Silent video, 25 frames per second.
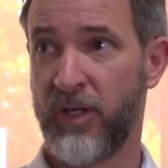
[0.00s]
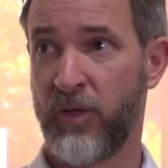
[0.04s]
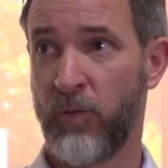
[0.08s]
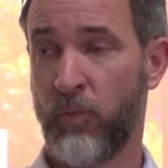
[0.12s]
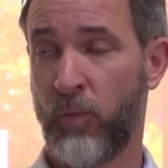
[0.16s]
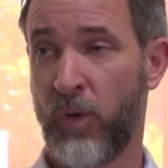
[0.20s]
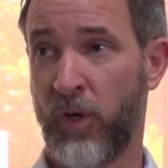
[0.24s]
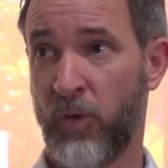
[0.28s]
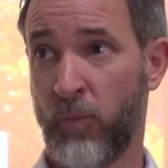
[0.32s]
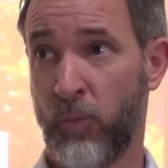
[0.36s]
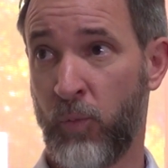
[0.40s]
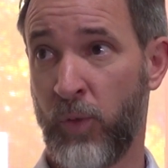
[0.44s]

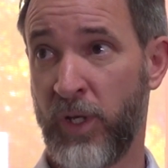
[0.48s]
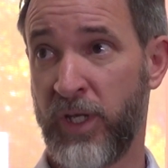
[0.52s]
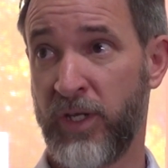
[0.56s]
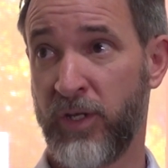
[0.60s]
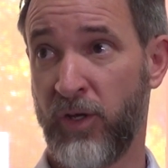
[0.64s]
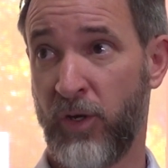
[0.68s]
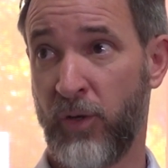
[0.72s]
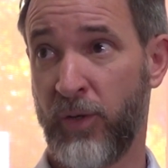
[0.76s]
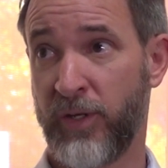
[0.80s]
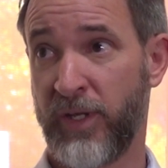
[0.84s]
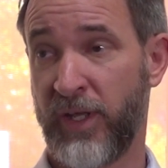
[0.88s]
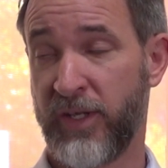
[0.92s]
What we
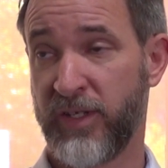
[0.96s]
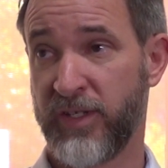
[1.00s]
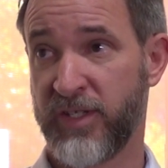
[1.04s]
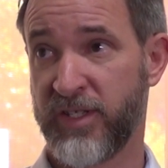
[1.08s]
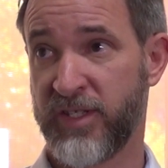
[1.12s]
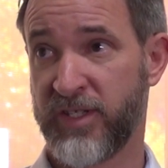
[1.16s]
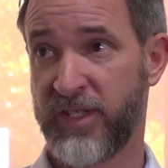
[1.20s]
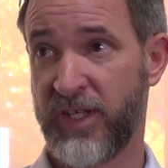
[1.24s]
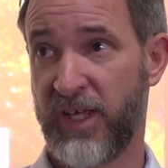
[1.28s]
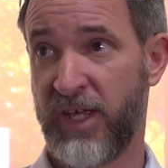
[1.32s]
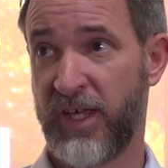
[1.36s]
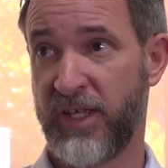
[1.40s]
know and
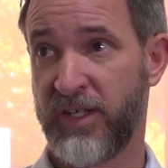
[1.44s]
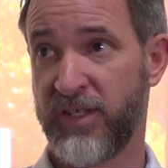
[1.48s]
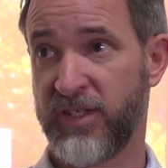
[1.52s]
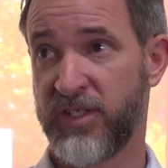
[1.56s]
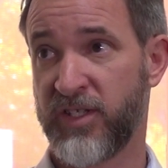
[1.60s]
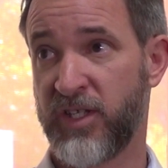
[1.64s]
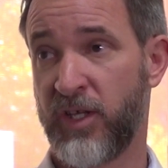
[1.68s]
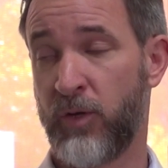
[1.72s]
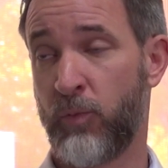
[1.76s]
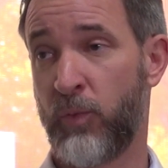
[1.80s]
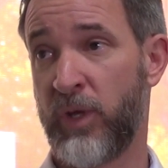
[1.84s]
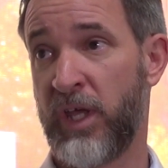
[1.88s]
understand is
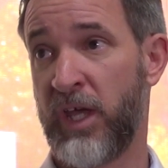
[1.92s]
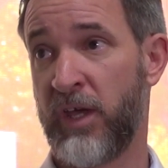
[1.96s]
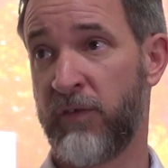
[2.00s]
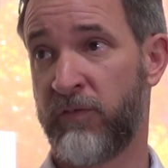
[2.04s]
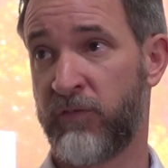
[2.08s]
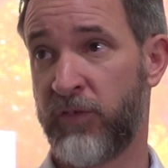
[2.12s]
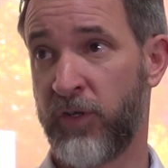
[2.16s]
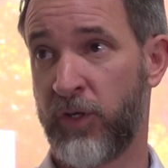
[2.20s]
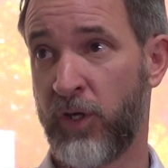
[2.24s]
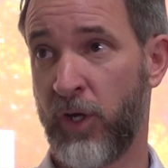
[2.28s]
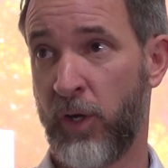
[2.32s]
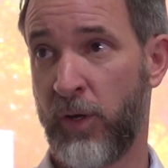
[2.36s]
that we have
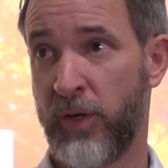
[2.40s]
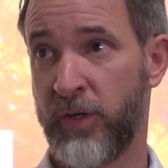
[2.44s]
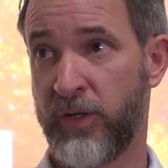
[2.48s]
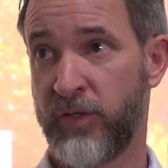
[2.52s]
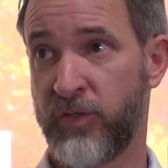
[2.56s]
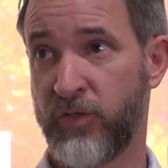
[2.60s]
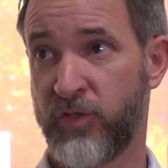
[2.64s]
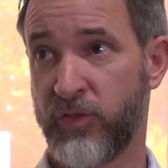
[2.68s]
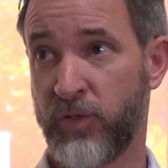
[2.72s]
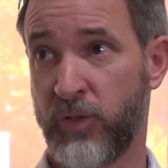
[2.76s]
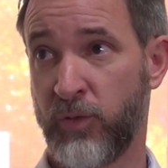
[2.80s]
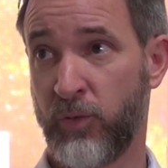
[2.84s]
to go out
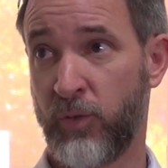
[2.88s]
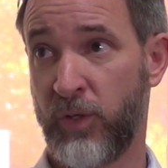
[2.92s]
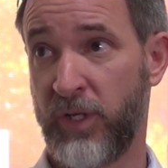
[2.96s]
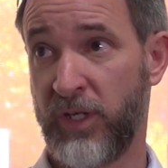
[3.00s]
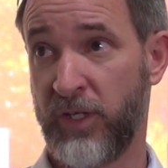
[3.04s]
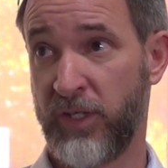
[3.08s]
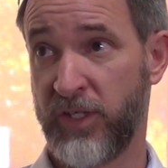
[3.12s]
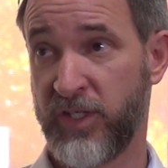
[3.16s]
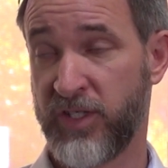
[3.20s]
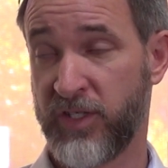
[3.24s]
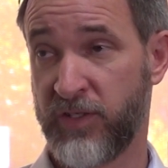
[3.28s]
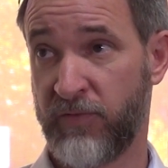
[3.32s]
and drill at
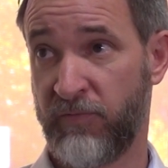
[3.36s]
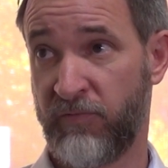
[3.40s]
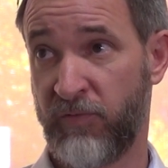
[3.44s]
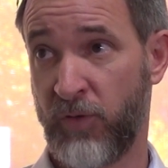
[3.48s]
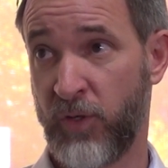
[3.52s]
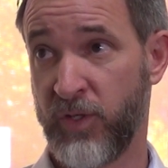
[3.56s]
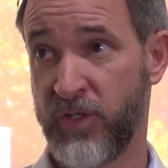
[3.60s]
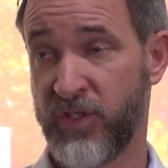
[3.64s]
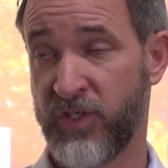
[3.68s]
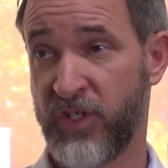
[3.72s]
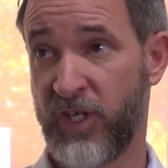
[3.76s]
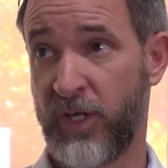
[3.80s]
least the
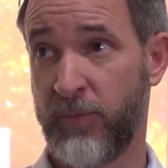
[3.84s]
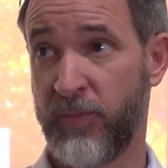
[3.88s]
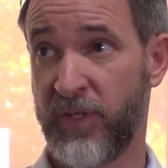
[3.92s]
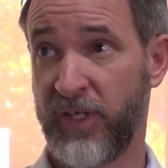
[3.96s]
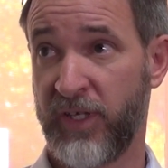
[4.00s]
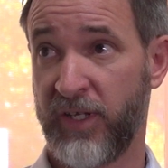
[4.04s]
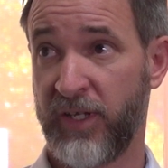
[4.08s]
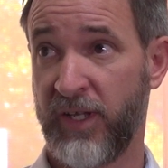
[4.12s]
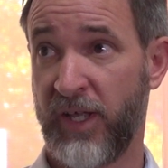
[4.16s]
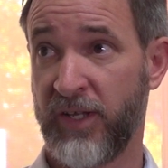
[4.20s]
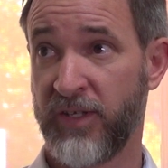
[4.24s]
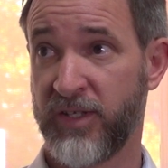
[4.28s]
first time to
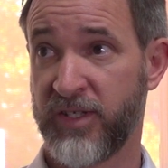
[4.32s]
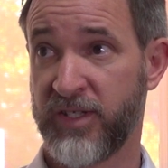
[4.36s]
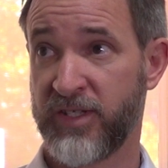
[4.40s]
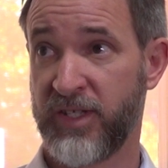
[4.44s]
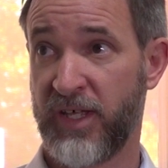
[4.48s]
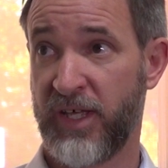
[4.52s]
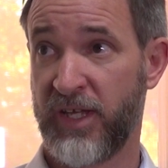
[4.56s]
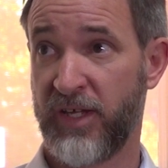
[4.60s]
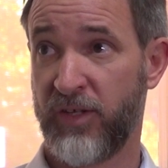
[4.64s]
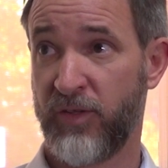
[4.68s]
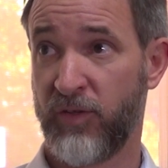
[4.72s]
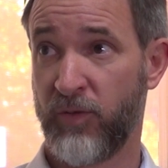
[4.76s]
get an
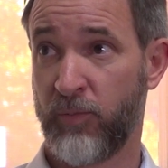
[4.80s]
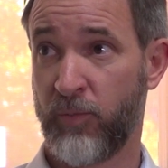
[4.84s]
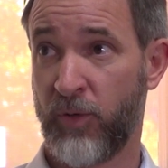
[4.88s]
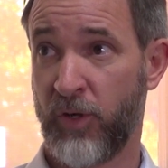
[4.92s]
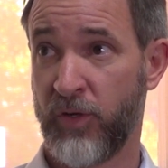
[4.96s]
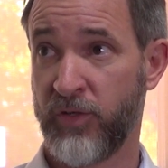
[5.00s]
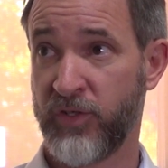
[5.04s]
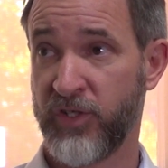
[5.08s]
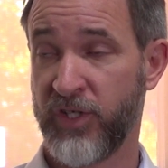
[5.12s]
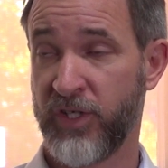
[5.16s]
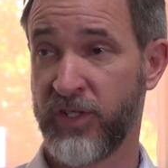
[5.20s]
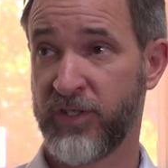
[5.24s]
understanding of the
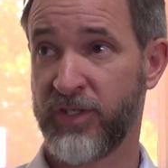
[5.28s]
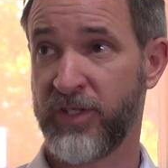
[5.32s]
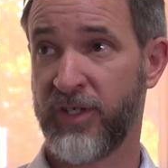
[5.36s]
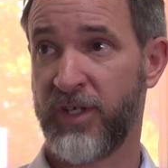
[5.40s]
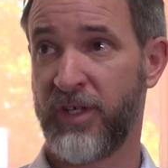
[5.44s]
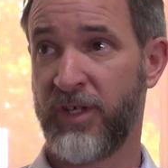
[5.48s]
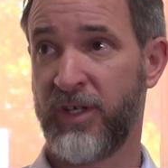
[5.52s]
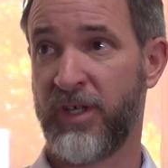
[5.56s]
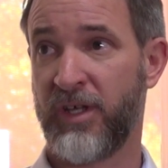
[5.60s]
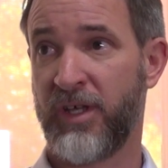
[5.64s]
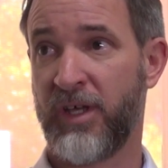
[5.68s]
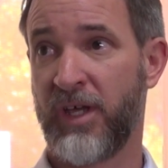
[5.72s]
project,
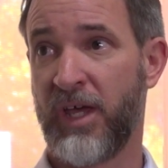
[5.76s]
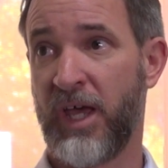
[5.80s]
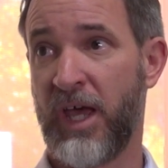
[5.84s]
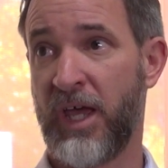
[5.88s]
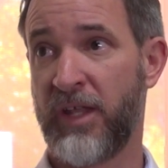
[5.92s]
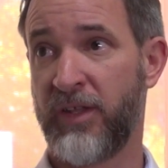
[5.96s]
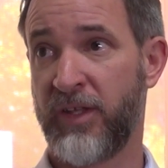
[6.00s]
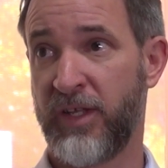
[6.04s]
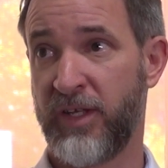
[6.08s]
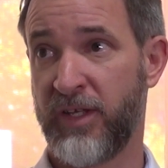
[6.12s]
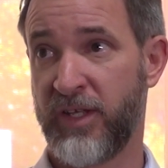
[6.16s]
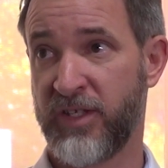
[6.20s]

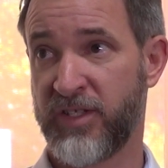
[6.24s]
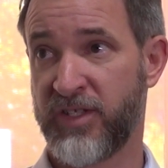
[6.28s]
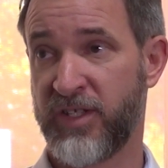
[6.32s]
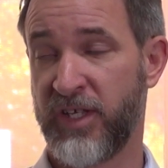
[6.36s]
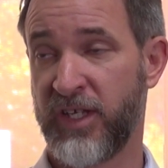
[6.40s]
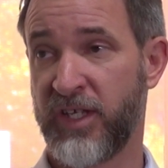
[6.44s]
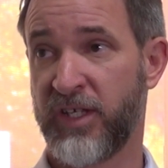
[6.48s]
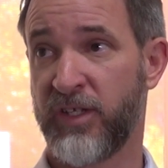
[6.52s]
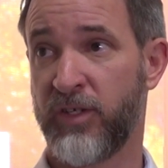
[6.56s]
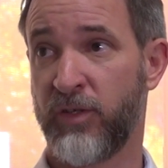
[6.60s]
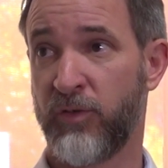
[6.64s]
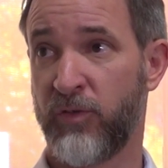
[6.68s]
and then a
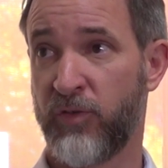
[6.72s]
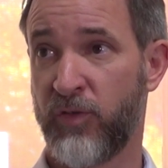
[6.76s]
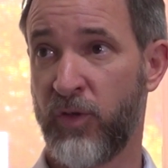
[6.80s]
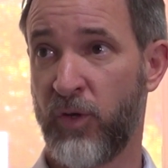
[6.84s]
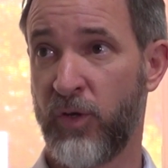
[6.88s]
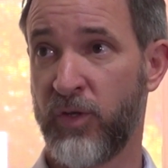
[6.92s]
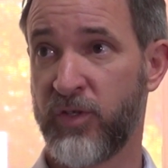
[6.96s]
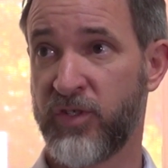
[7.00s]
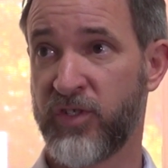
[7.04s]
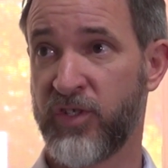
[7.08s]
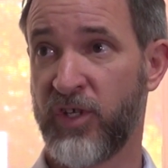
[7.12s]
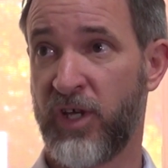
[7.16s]
second and
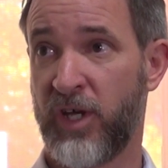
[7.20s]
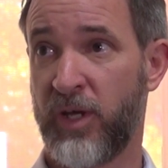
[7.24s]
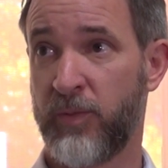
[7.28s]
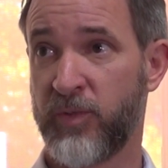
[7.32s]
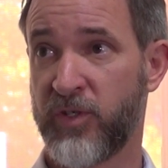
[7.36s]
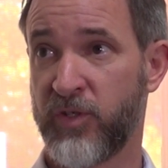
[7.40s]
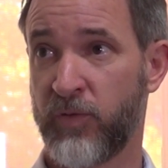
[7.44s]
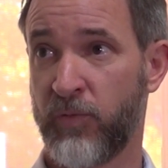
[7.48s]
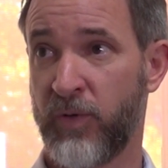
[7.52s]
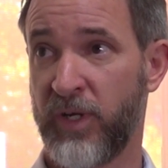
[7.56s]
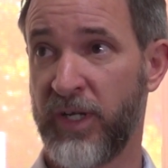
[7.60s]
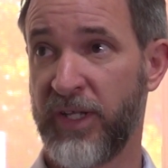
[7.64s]
third time
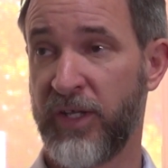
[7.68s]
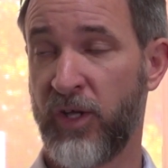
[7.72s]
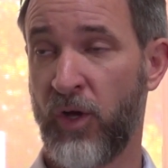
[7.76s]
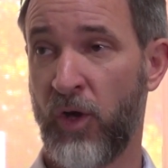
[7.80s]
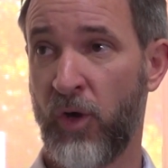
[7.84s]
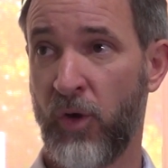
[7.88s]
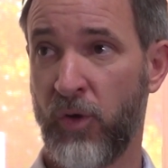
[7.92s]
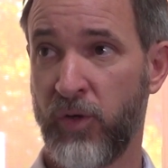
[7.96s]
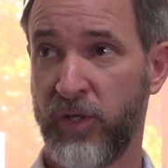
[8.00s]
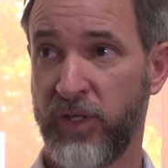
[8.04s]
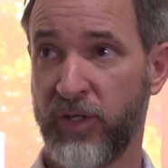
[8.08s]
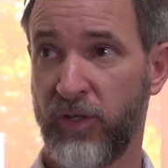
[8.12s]
to really
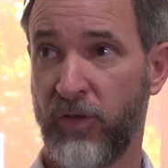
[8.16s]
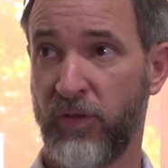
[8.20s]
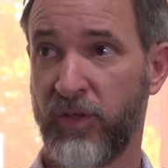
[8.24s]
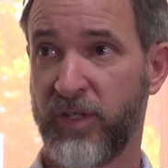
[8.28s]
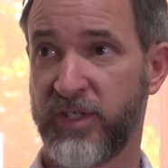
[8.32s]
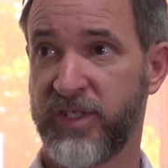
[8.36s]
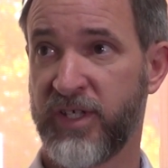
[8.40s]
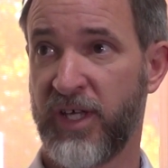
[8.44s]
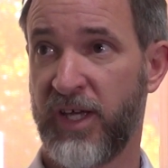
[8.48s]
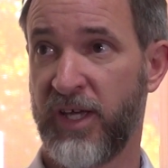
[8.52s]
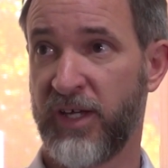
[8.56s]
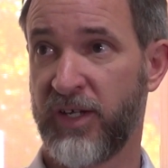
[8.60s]
hone in on the
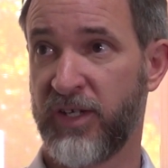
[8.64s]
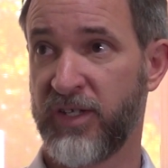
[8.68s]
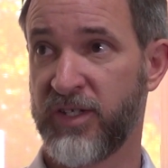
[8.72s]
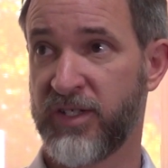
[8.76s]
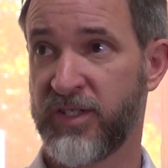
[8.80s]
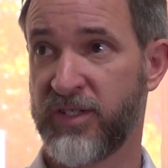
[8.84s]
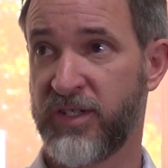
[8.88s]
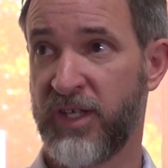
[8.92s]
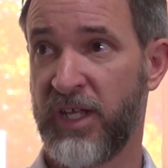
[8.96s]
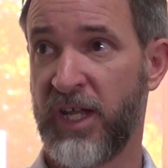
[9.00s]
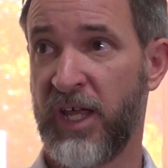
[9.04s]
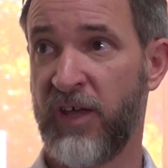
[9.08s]

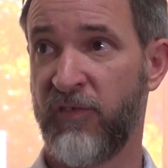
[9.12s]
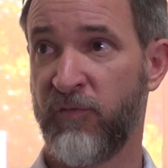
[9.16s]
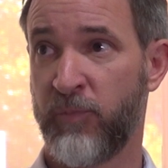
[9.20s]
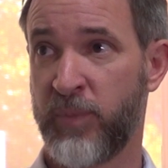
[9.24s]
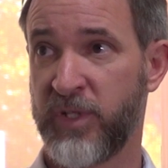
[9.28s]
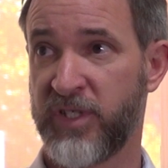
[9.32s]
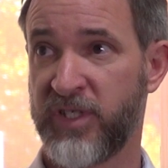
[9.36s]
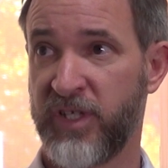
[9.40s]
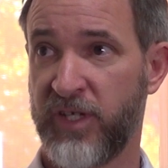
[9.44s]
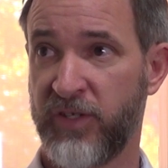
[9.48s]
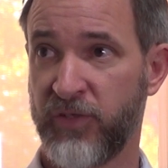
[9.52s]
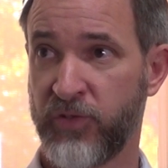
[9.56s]
targets that have
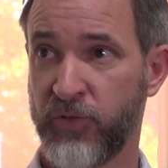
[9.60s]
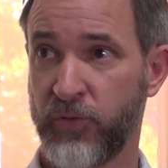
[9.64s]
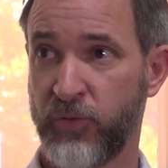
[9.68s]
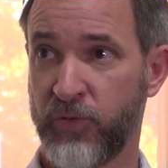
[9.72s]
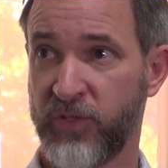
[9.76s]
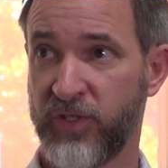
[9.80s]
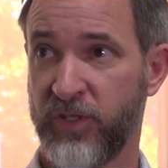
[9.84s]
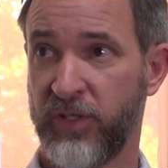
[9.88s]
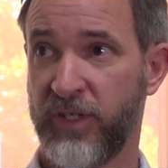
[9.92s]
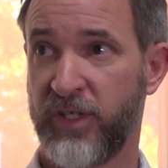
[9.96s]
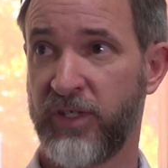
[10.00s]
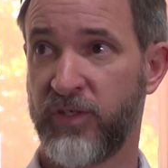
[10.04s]
potential
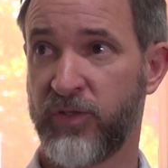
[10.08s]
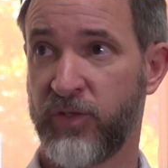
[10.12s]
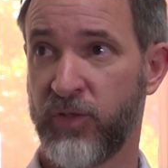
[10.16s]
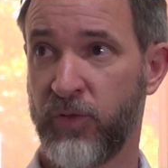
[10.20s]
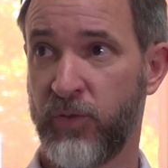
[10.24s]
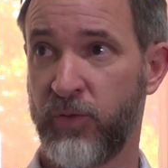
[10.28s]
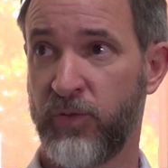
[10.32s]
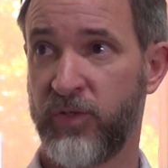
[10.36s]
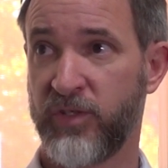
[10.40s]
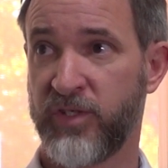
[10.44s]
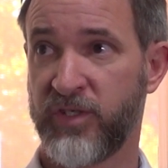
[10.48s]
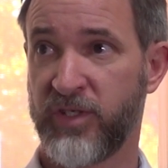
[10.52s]
to lead
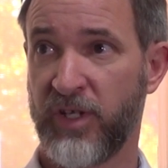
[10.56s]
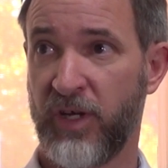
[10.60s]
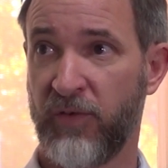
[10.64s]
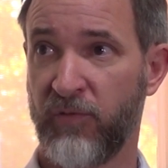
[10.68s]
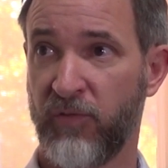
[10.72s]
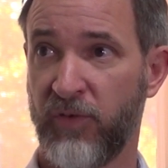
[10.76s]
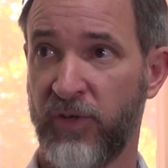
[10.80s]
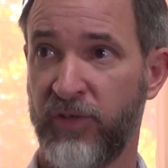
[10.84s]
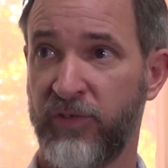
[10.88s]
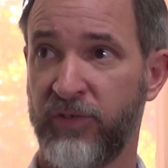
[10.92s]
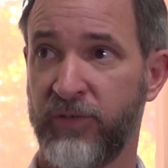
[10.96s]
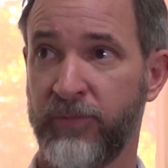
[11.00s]
to
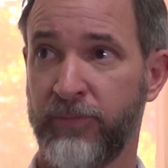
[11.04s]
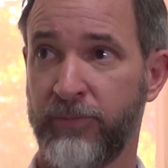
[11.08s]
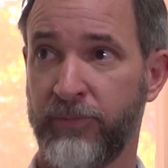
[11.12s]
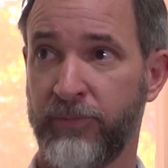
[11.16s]
discoveries.